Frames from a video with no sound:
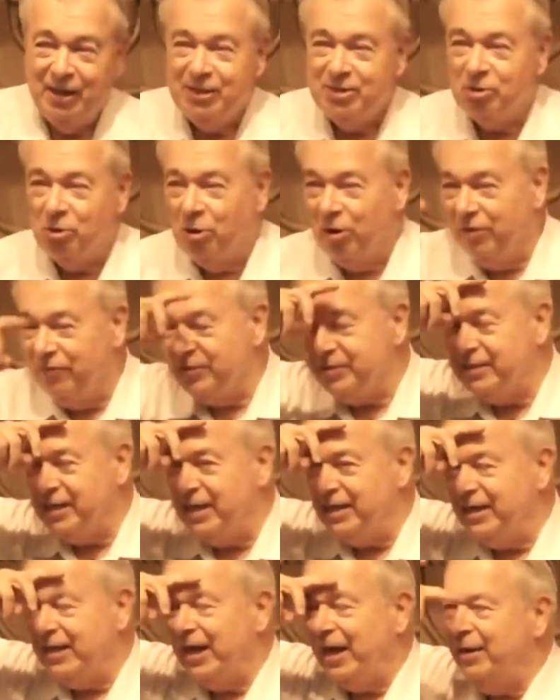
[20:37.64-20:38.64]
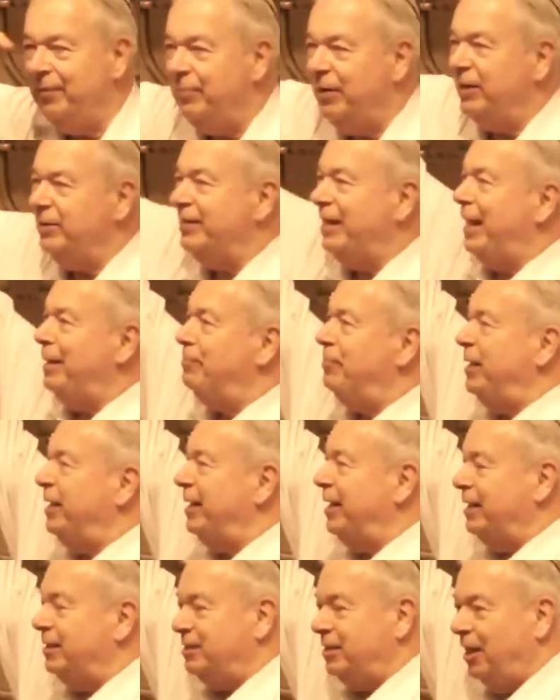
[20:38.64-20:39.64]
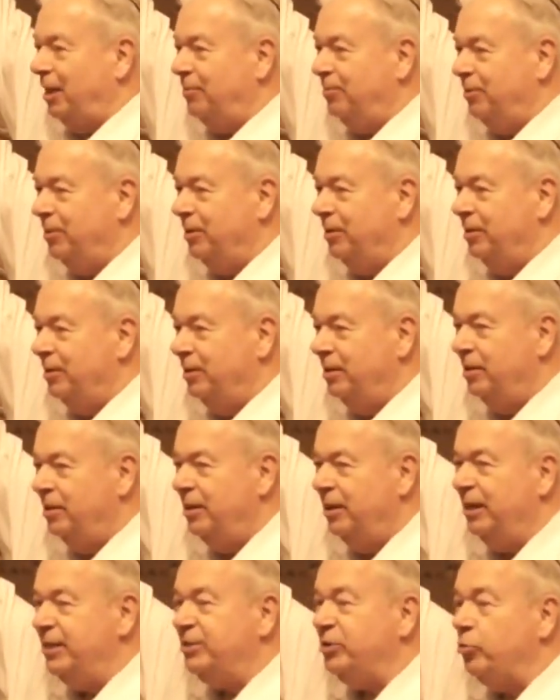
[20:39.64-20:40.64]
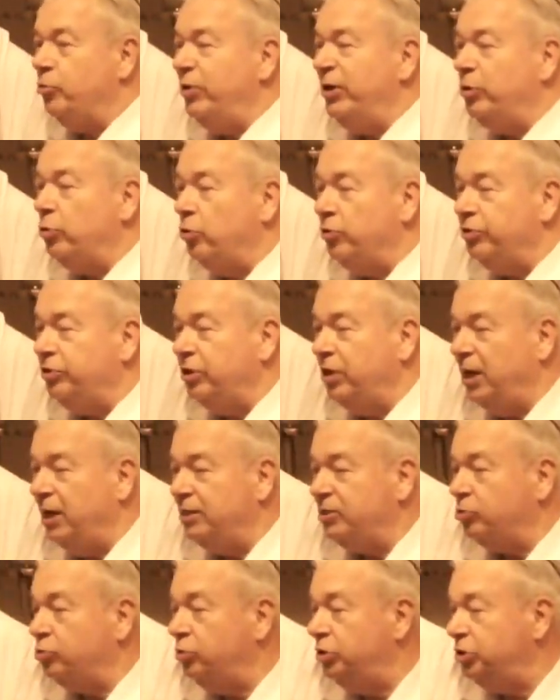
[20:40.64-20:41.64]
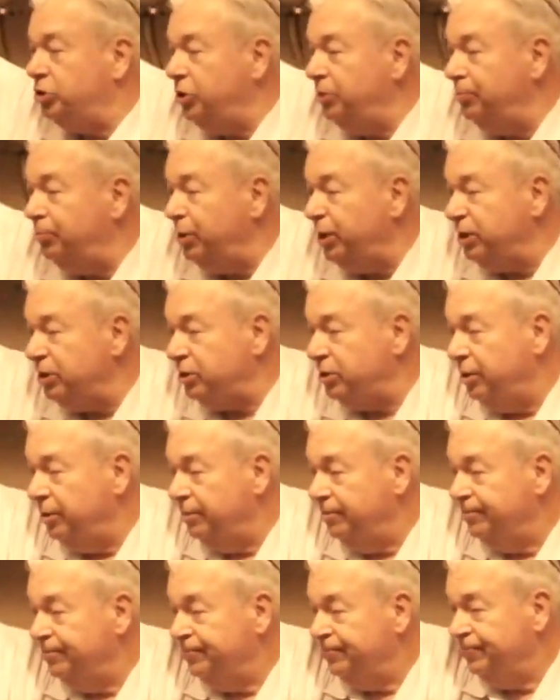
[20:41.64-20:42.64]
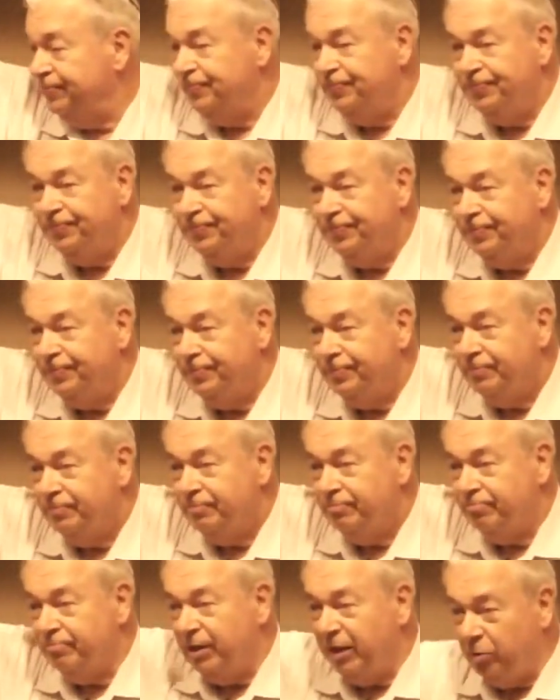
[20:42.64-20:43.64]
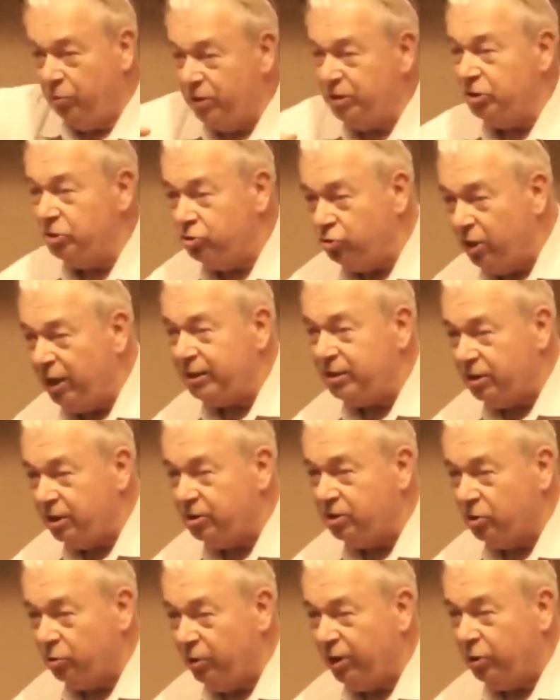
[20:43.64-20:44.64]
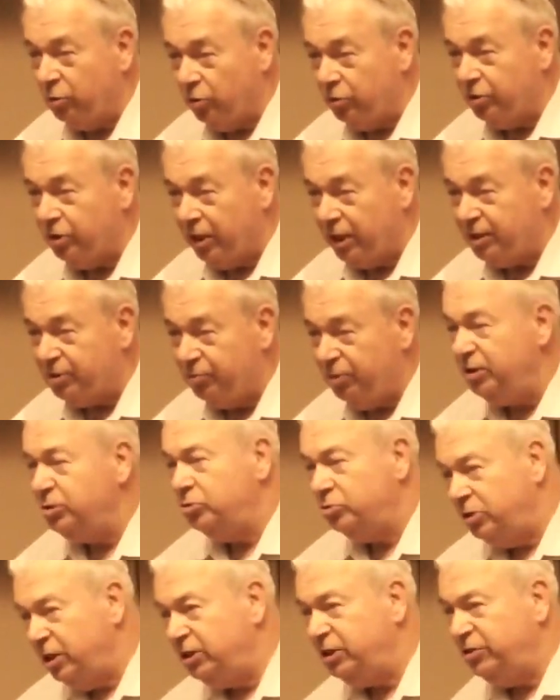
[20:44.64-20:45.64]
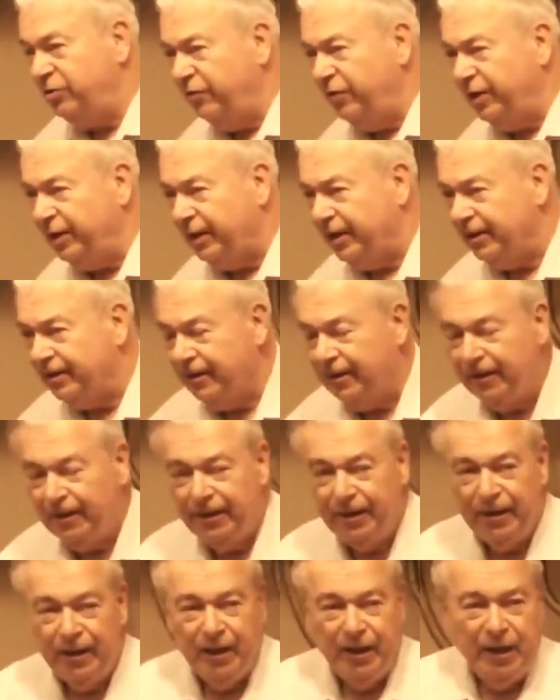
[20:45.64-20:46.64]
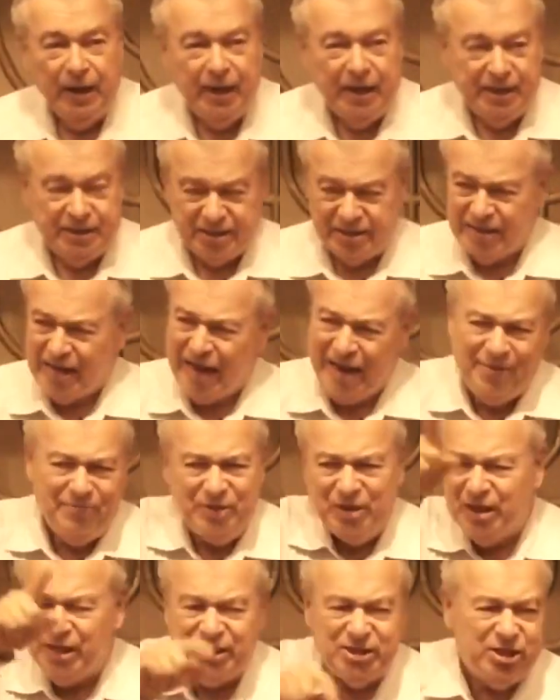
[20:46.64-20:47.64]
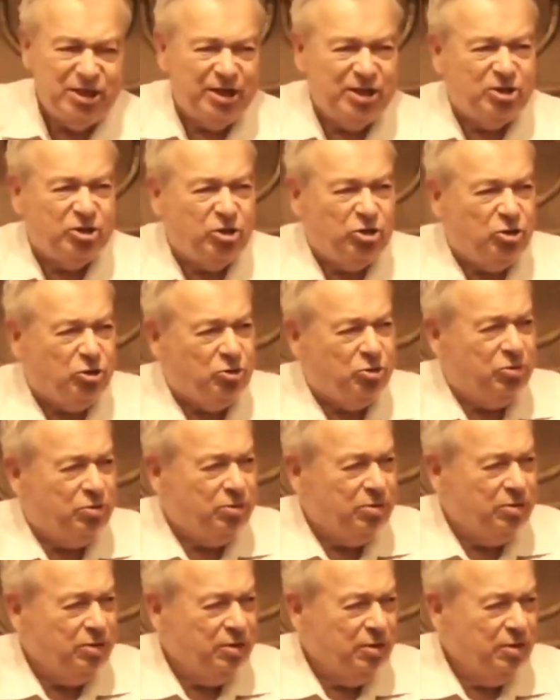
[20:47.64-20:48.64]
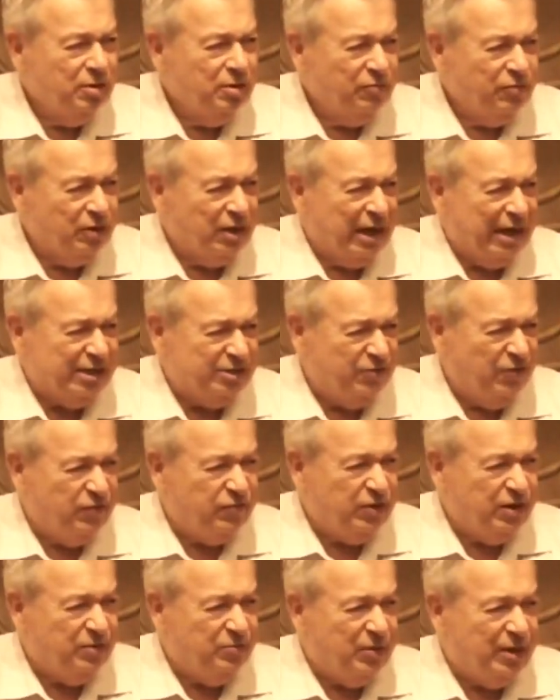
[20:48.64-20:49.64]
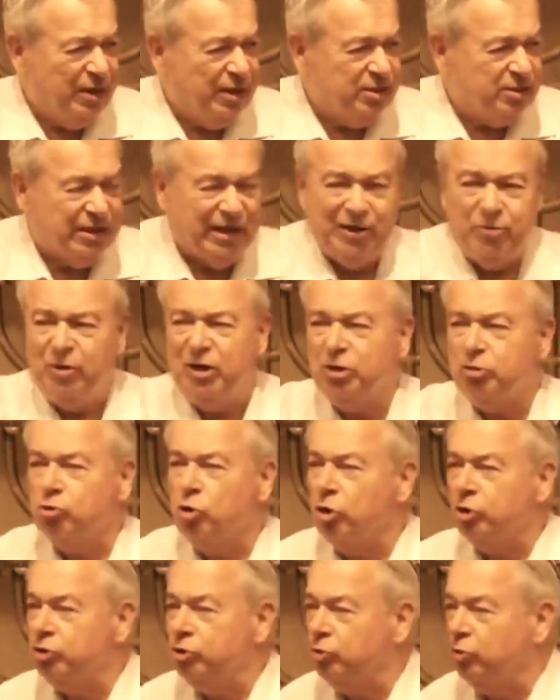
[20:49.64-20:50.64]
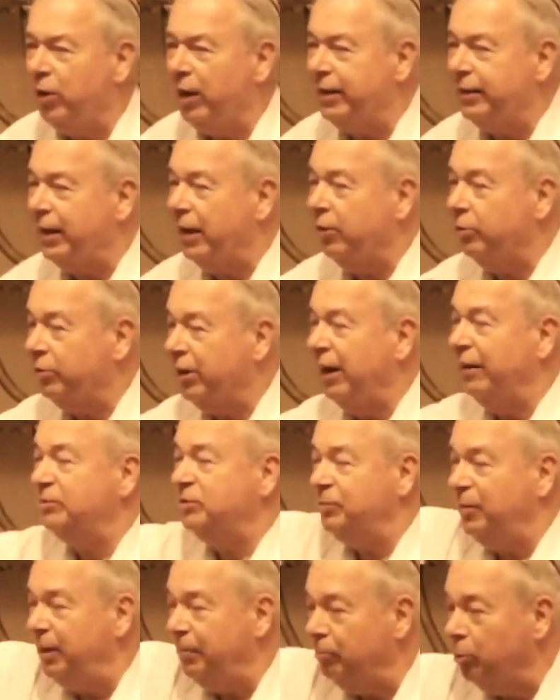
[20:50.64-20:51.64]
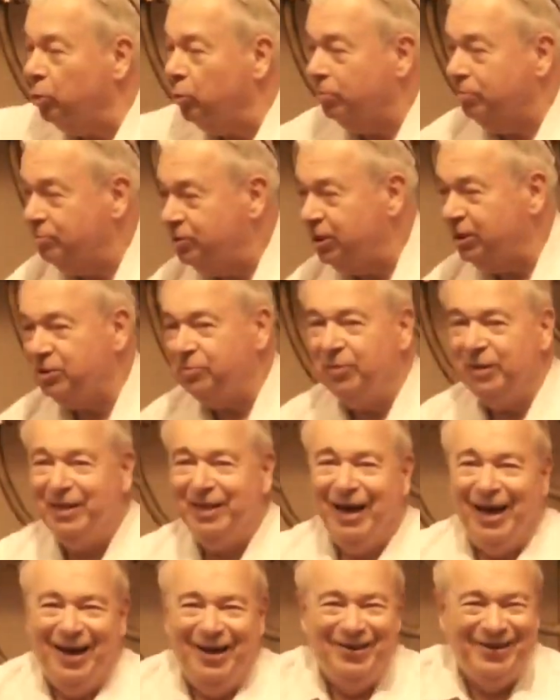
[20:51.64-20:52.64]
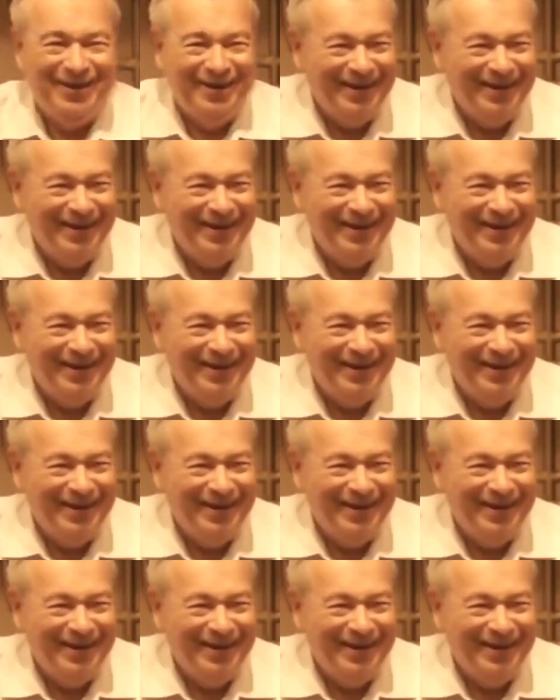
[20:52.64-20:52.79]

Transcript: So all of a sudden, a guy about that big gets up. He's a Greek Orthodox Christian priest. But he wasn't dressed as a Greek Orthodox priest, he was dressed civilian. He says, I've been listening to you for the last 15 minutes, and I want to talk to you right now. Grabs me, boom, sits me down.